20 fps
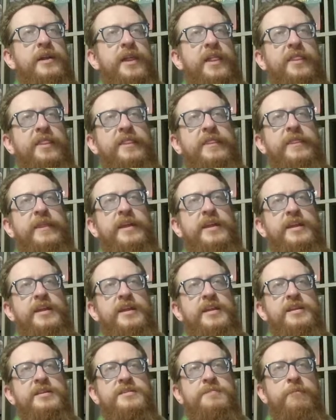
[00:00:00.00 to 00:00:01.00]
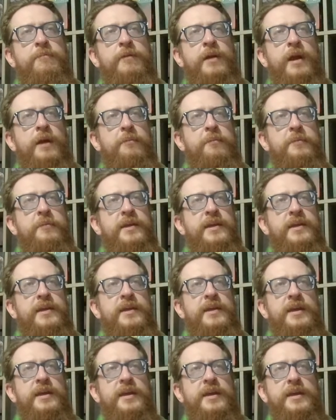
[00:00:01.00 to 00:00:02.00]
That it is probably a
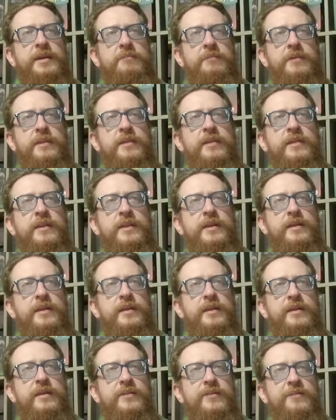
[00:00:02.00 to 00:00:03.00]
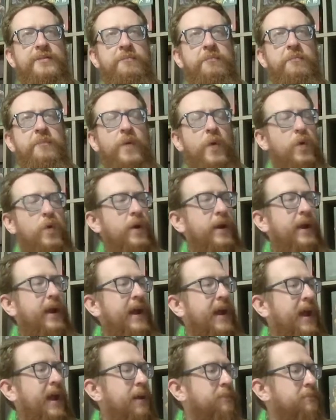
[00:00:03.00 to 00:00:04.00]
game that is more
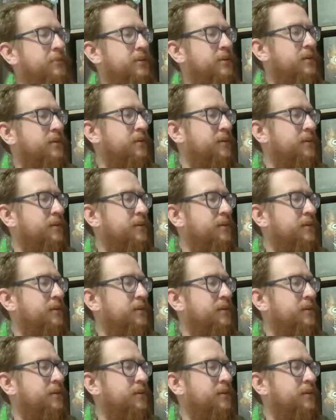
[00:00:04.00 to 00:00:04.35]
apt.